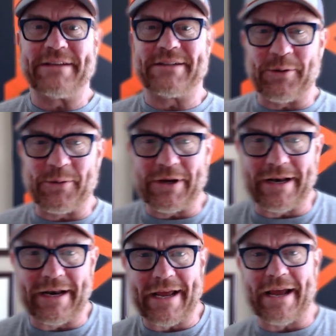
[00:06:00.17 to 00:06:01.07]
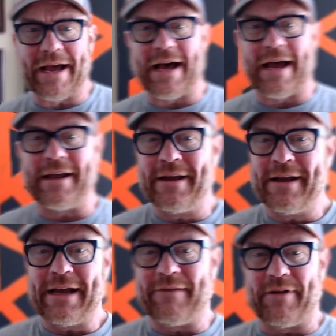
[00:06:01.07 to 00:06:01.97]
so good at AI.
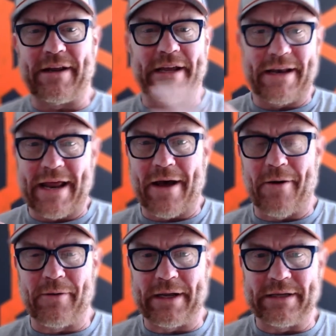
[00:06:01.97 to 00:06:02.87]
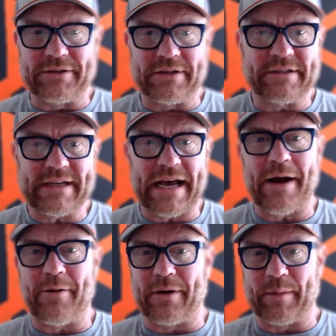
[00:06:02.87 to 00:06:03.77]
NVIDIA now is just
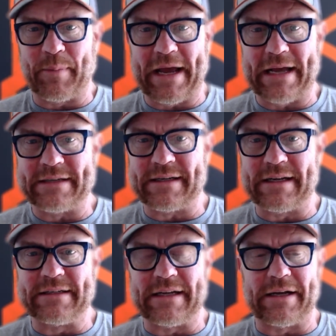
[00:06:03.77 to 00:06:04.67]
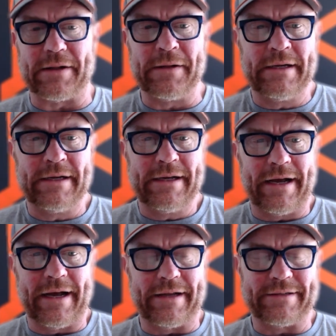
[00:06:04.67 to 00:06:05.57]
towering past Intel.
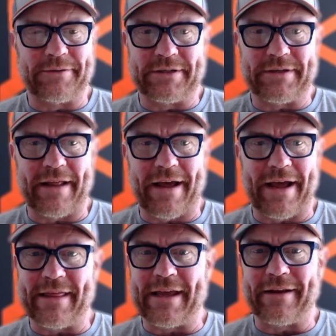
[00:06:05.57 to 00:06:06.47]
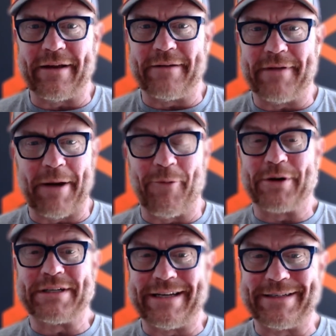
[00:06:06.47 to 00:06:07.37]
I think I
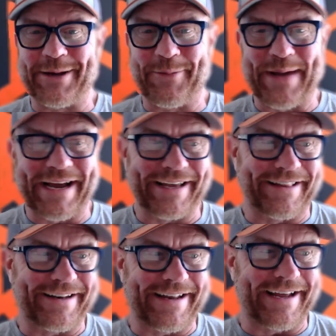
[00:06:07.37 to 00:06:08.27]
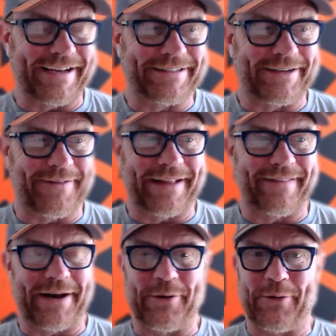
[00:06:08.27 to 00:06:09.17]
worked at Intel back in the day. So
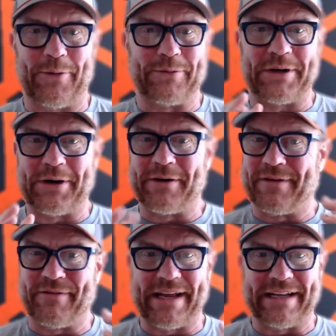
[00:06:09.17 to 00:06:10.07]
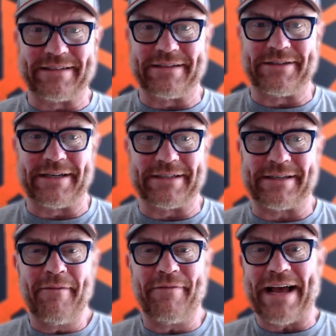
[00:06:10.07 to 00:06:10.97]
that whole turn of events is just
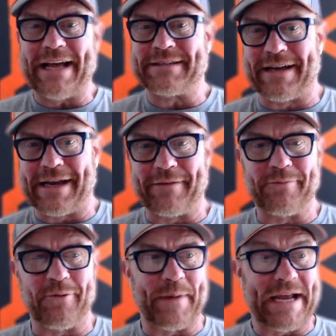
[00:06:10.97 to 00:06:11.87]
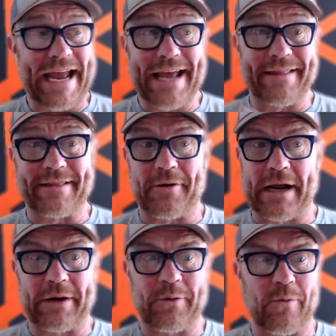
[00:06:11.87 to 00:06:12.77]
fascinating for me. And that their
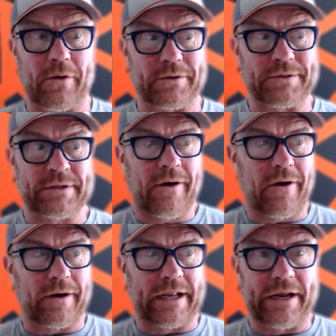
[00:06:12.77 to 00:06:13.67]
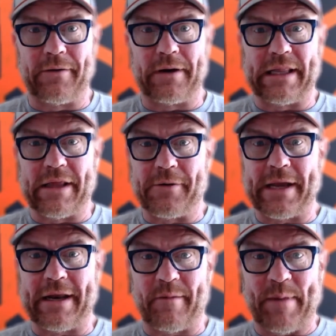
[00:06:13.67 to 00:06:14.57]
headquarters are literally
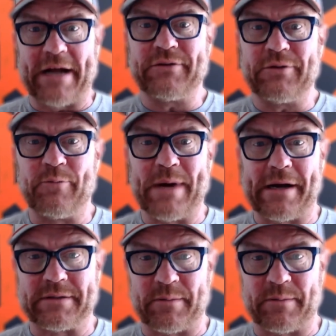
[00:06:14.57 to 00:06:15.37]
located about 2 miles